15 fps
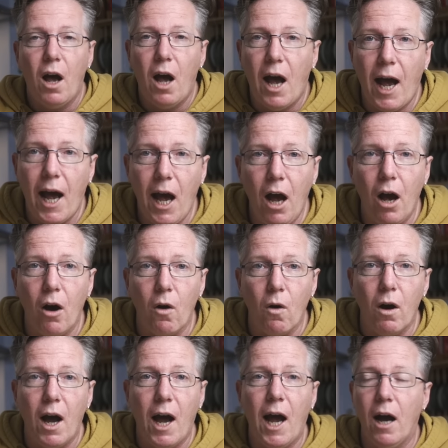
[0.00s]

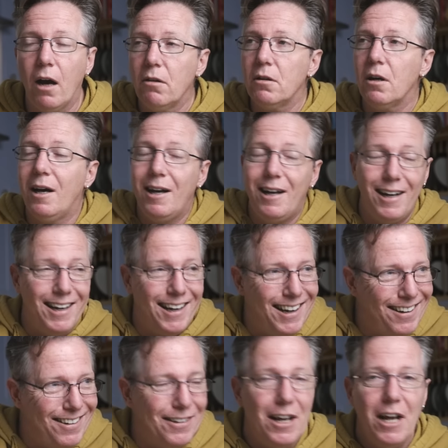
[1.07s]
how?
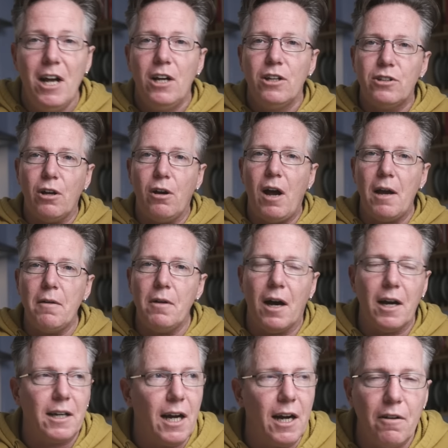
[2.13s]
So
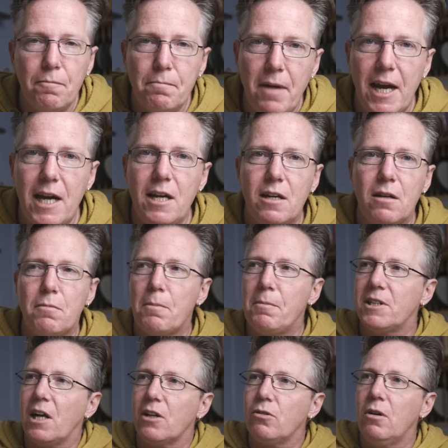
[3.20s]
I kind of made it my
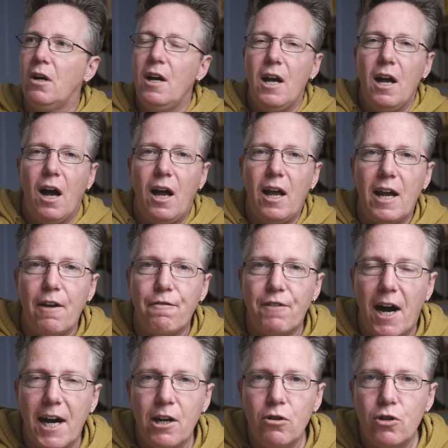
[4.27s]
mission. I thought, if
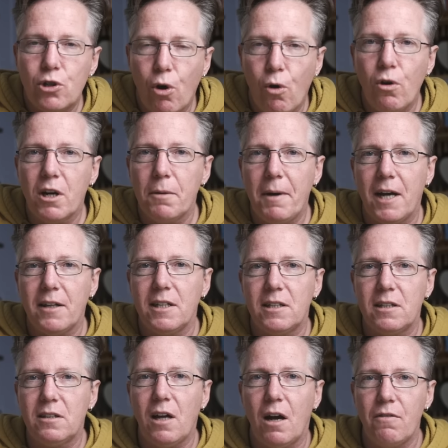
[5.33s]
I don't talk about
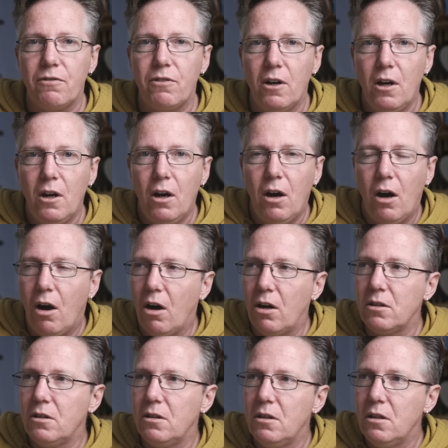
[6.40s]
this stuff
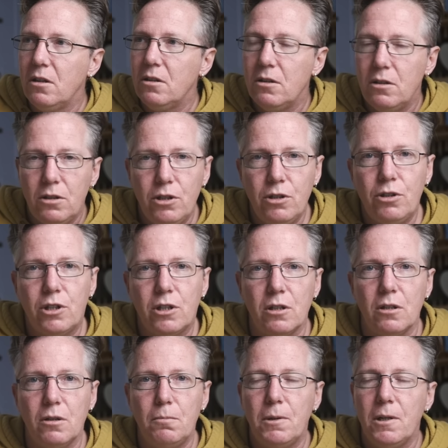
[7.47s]
on
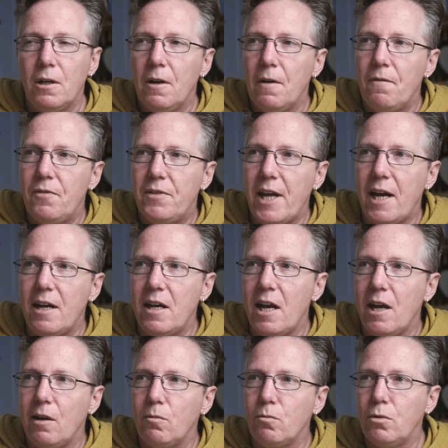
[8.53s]
YouTube, then
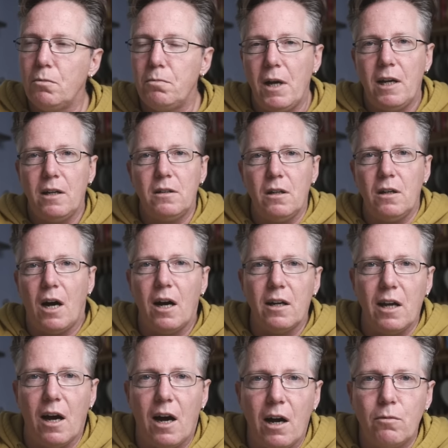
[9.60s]
it will,
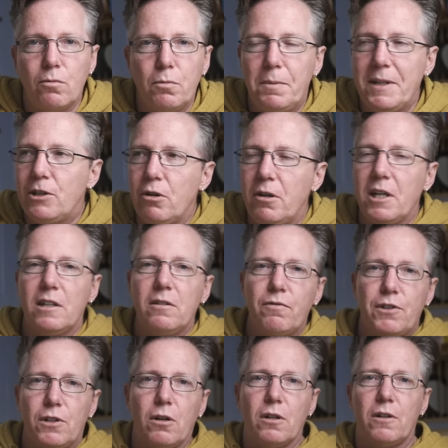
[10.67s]
I will be doing
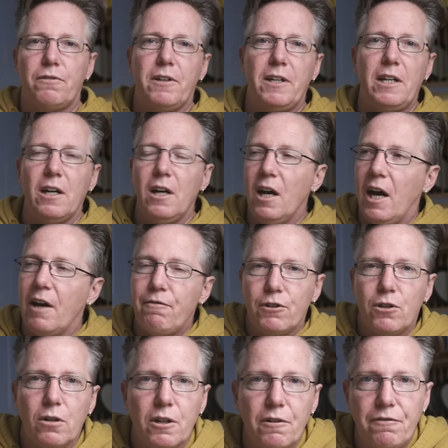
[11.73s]
photography and
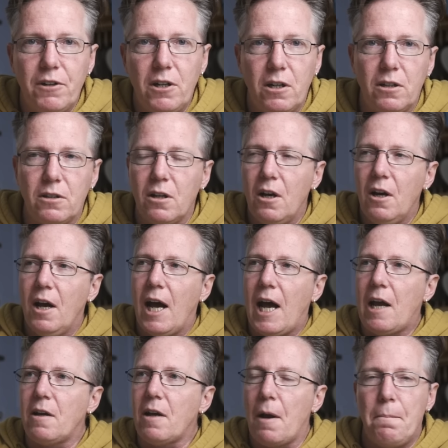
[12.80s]
photographers
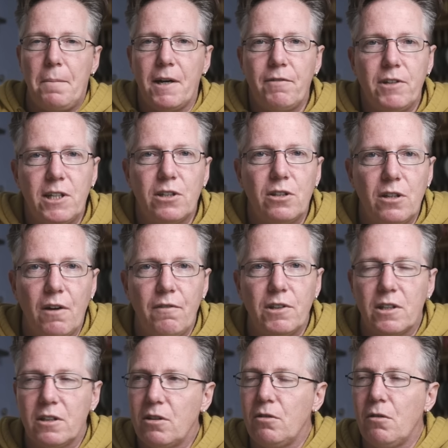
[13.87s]
a bit of a
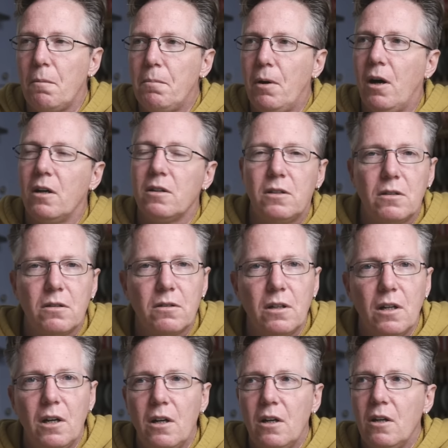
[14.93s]
disservice, because I'm not passing on